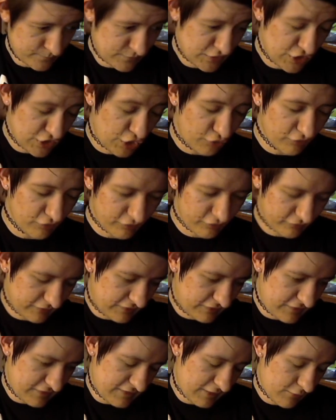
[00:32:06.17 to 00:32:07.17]
You literally
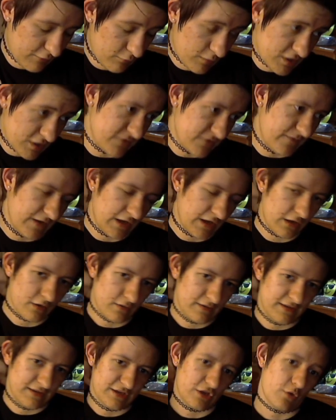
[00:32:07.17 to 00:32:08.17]
sit down, watch a video,
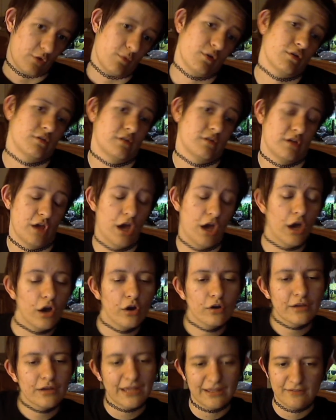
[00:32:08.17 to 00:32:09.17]
and then go,
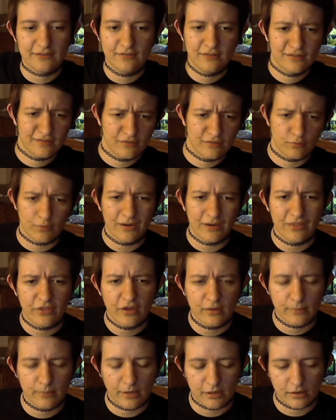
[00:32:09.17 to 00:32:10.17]
oh, okay, so this is what I
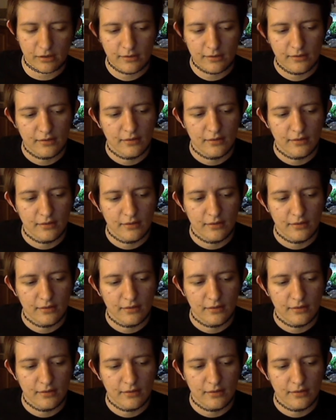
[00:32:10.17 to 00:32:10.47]
thought about it.